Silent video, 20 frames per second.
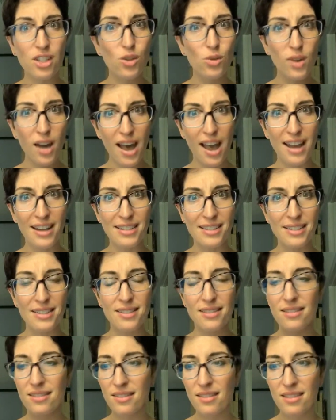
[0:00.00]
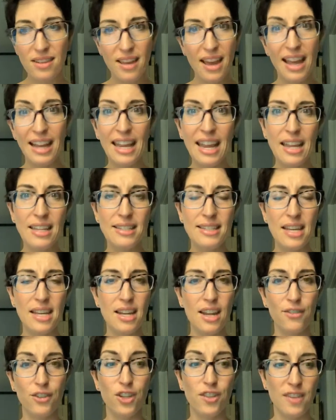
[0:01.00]
You guys, I can't say
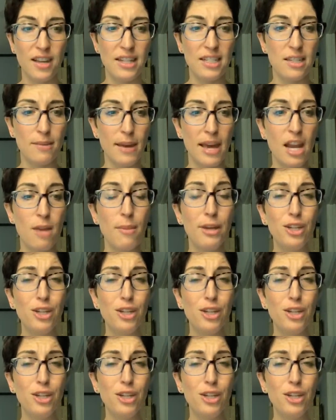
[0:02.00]
enough good things about it.